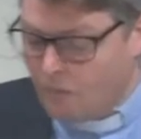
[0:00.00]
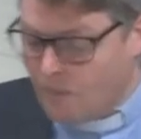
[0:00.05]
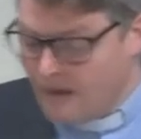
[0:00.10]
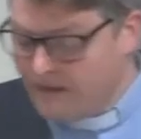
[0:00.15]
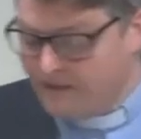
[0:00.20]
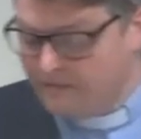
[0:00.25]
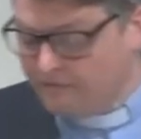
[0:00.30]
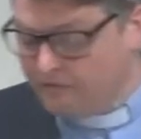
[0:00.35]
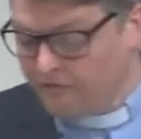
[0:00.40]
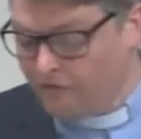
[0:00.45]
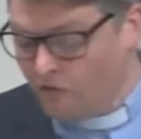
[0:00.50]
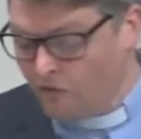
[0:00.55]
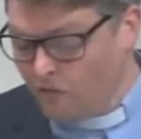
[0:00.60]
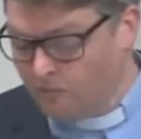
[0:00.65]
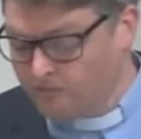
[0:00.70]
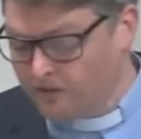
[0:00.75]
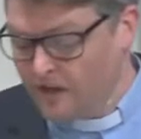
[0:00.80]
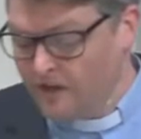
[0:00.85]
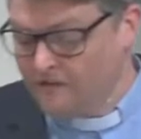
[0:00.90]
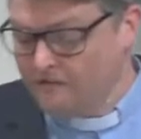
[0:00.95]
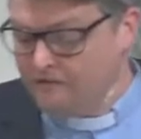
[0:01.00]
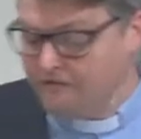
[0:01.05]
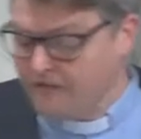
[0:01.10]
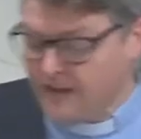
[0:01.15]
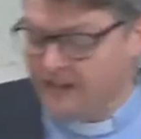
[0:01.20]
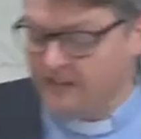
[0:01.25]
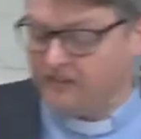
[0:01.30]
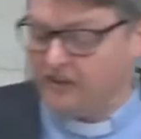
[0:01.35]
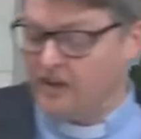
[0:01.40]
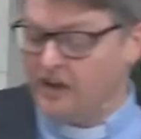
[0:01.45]
well informed,
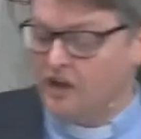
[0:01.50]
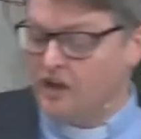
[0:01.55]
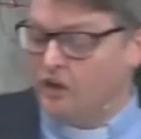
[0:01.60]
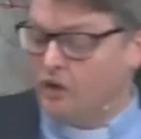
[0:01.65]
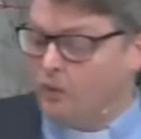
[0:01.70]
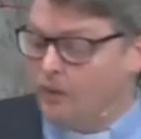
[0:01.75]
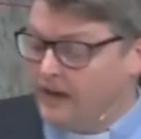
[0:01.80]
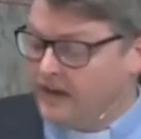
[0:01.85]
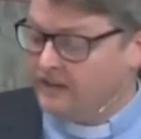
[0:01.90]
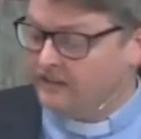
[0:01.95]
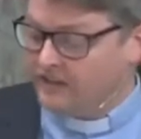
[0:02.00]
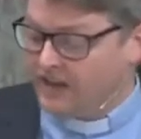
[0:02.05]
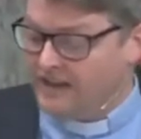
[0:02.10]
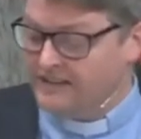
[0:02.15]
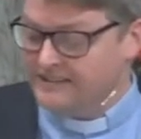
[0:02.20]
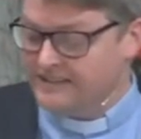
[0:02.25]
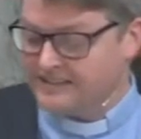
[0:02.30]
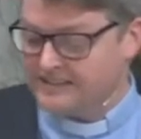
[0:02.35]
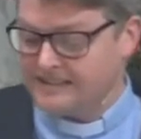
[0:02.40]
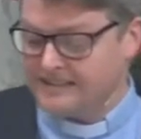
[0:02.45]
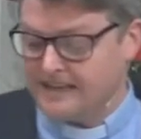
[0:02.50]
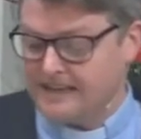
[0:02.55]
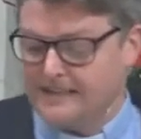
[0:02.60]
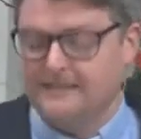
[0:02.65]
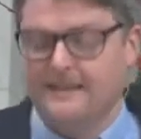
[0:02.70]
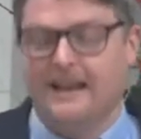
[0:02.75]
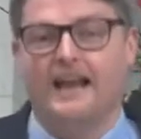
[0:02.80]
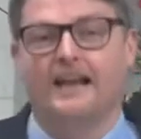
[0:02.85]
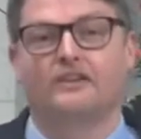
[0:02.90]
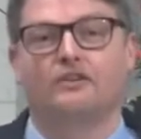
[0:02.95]
fit, quick to
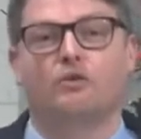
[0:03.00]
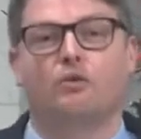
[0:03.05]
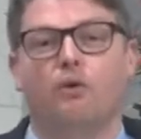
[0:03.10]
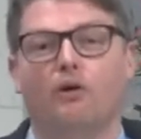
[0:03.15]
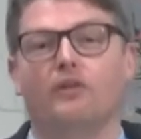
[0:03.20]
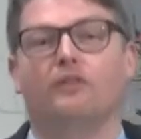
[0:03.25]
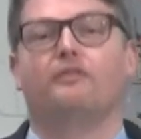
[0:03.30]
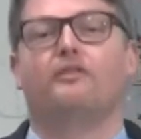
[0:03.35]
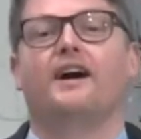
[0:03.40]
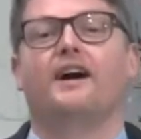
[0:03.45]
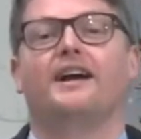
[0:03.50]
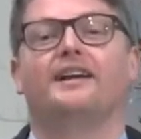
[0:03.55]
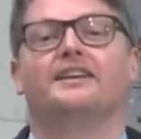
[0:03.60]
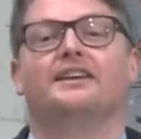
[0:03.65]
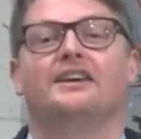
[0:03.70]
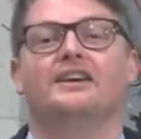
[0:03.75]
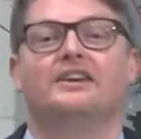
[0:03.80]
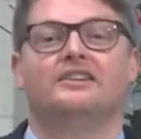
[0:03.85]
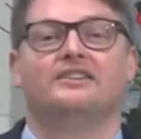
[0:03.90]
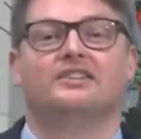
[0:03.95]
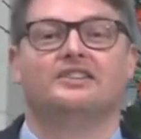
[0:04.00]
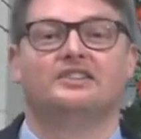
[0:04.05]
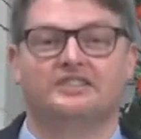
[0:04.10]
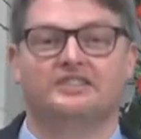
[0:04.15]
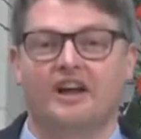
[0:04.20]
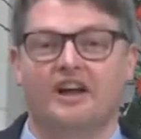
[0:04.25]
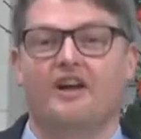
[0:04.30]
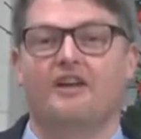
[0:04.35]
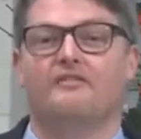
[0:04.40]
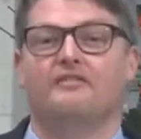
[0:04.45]
understand, and qualified to
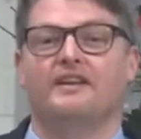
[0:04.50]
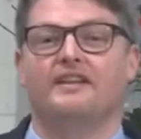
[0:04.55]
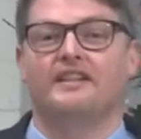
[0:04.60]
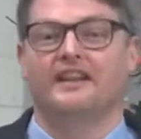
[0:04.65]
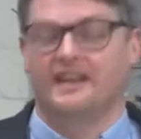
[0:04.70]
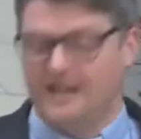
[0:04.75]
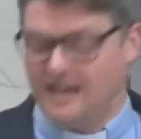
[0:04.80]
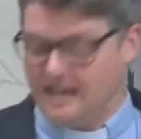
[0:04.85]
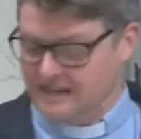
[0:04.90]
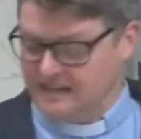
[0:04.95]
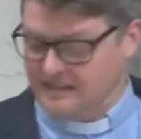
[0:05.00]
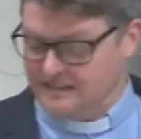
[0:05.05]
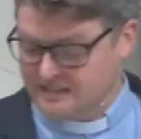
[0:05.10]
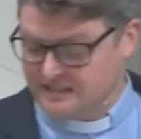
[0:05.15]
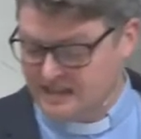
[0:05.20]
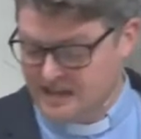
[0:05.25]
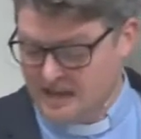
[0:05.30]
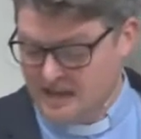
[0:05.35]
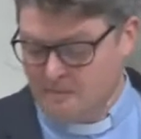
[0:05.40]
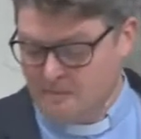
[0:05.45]
serve in the king's